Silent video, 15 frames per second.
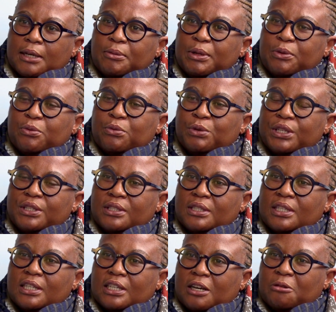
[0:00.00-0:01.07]
I mean, we
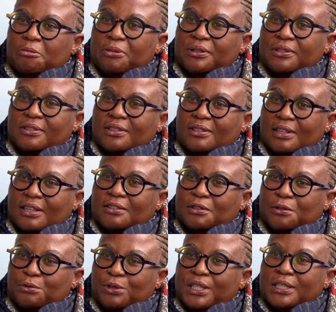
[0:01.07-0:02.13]
see our business as
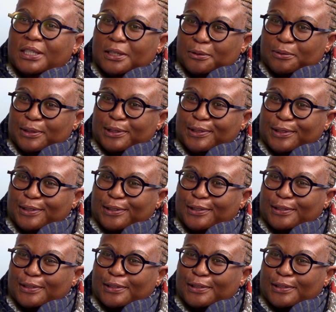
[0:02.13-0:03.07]
a retail business.